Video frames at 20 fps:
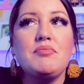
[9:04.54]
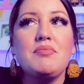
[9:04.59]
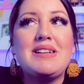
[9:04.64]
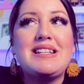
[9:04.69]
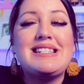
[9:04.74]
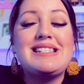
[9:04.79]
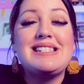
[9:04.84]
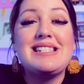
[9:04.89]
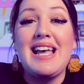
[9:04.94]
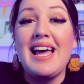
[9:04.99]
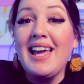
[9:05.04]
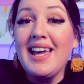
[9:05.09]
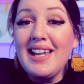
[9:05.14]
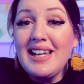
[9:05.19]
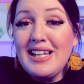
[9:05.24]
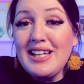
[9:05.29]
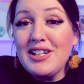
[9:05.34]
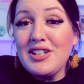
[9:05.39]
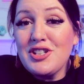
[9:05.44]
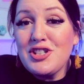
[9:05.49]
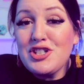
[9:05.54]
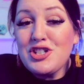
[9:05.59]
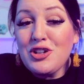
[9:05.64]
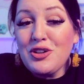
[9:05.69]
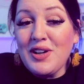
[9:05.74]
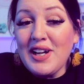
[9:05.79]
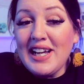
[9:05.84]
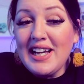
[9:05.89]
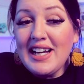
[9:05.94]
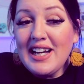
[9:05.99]
said
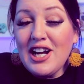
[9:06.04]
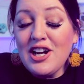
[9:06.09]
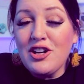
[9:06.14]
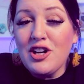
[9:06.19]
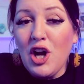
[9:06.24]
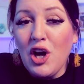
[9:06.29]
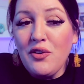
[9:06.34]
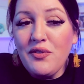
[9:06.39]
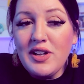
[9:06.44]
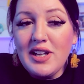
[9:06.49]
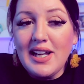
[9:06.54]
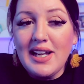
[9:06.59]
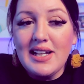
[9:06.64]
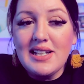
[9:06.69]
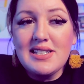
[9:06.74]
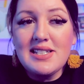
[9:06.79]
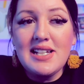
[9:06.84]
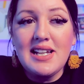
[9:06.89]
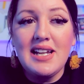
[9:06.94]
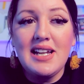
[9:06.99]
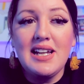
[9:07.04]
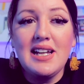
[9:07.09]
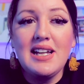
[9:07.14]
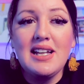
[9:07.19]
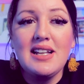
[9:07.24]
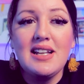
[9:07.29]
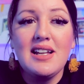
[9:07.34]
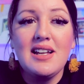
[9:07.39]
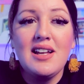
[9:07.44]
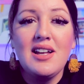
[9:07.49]
during
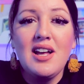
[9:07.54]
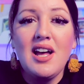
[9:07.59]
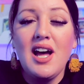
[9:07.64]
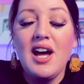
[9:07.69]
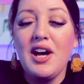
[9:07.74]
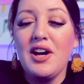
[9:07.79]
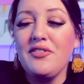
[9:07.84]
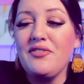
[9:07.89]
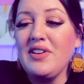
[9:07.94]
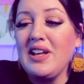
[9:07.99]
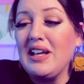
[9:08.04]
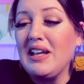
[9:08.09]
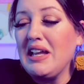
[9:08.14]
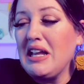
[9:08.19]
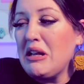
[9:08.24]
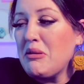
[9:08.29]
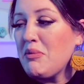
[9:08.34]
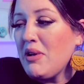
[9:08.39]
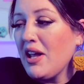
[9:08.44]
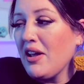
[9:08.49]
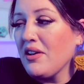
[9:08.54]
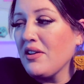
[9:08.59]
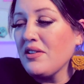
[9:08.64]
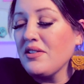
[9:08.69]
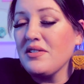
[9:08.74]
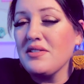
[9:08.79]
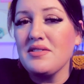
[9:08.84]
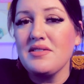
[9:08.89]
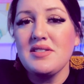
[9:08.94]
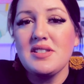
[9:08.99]
COVID-19 via
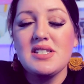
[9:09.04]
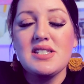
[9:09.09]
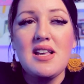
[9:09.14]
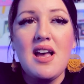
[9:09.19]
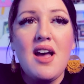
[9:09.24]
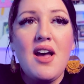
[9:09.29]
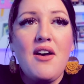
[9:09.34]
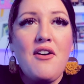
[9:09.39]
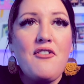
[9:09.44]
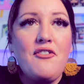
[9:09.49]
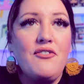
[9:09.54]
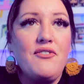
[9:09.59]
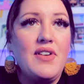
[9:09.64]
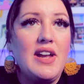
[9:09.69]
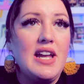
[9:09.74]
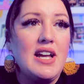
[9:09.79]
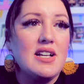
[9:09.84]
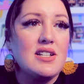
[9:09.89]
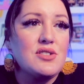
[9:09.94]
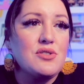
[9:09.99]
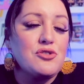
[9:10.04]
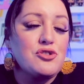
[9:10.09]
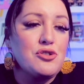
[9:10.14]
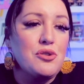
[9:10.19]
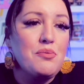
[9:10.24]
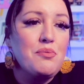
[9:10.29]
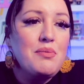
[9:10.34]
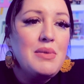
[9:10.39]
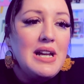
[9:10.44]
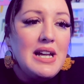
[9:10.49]
emails, via
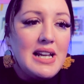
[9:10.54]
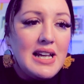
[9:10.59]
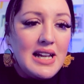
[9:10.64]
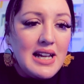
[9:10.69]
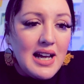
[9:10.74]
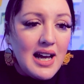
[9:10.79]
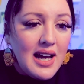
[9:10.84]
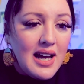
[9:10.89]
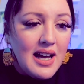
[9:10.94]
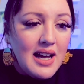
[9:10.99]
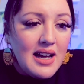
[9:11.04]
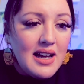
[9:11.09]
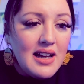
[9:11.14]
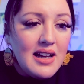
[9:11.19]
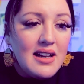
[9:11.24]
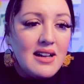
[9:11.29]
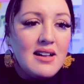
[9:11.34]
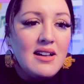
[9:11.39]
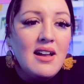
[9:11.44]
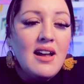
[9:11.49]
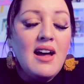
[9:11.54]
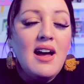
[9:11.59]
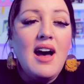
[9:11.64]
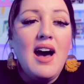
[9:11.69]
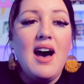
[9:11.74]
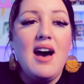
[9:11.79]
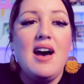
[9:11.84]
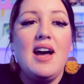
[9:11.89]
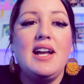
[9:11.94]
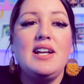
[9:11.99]
social media.
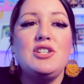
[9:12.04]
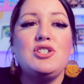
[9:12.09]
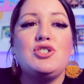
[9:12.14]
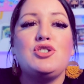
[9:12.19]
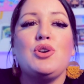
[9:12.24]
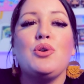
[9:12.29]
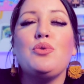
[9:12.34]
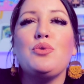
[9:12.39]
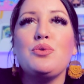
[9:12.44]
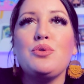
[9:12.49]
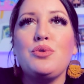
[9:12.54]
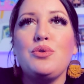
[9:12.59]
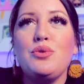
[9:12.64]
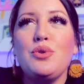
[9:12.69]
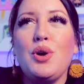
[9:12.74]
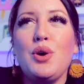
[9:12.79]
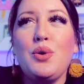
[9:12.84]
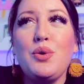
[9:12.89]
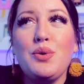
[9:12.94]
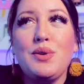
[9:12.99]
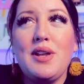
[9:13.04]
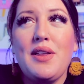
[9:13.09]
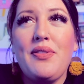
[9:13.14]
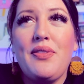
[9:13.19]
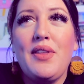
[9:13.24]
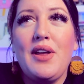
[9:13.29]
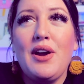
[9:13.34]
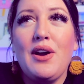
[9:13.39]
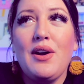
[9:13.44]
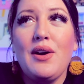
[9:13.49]
I don't know
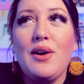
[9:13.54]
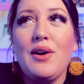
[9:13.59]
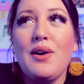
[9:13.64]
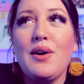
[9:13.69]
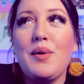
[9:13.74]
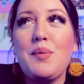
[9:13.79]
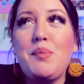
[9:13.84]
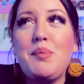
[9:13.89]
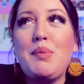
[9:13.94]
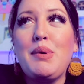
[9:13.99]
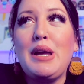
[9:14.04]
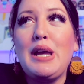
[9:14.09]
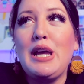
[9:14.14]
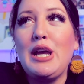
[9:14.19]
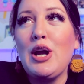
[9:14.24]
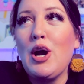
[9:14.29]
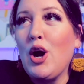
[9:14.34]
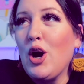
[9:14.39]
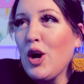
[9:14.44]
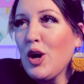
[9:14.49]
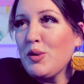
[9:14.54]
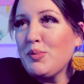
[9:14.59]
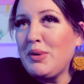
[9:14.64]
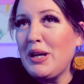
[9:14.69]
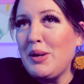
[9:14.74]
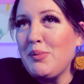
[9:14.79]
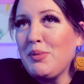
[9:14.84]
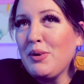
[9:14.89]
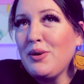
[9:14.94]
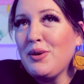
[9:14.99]
that their PR
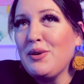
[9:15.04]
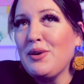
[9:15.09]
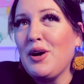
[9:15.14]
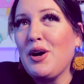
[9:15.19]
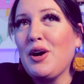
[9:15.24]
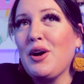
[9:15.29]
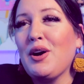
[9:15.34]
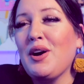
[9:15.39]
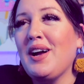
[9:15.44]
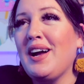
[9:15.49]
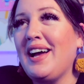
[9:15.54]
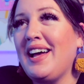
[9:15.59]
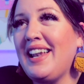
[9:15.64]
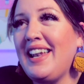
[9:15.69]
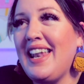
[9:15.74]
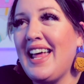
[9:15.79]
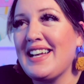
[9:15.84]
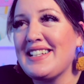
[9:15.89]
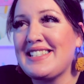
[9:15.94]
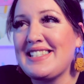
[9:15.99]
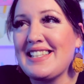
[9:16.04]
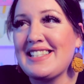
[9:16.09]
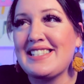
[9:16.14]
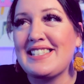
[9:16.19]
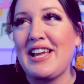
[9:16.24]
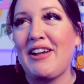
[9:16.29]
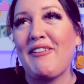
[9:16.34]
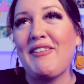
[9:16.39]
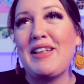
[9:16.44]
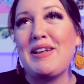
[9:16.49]
people are
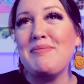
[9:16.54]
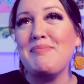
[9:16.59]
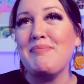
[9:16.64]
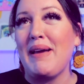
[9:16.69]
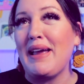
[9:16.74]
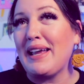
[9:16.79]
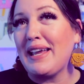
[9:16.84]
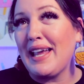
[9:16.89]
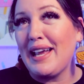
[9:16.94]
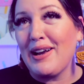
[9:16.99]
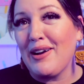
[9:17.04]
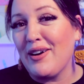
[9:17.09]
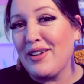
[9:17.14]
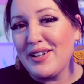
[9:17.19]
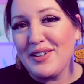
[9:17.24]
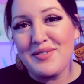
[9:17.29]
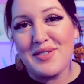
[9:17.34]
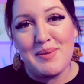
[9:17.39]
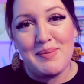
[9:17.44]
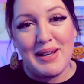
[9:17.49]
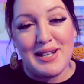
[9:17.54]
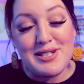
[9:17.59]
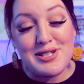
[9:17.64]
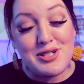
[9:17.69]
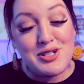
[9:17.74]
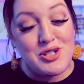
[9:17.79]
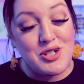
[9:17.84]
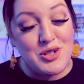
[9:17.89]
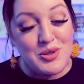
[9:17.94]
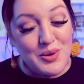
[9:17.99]
necessarily making all of the
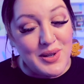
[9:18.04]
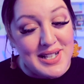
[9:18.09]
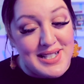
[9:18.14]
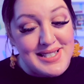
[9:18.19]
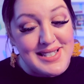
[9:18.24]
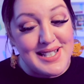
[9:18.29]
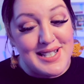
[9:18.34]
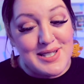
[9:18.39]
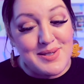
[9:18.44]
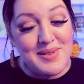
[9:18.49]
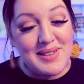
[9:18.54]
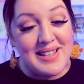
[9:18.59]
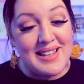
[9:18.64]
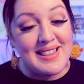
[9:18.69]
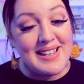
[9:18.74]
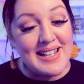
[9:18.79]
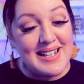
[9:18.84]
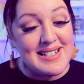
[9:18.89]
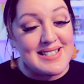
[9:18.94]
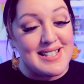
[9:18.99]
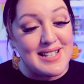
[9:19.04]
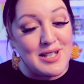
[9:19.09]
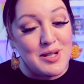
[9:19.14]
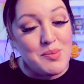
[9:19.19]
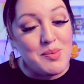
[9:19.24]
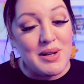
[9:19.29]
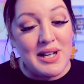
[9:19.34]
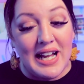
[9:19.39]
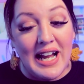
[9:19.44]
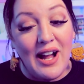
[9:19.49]
best choices with the things that they're
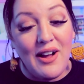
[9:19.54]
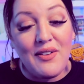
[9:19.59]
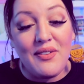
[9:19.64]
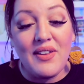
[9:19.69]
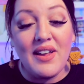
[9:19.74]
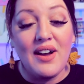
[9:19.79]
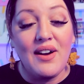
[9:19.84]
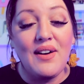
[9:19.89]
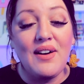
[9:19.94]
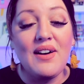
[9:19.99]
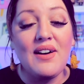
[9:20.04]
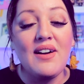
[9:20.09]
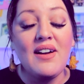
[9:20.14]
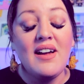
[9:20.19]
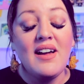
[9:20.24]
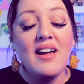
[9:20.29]
putting out there.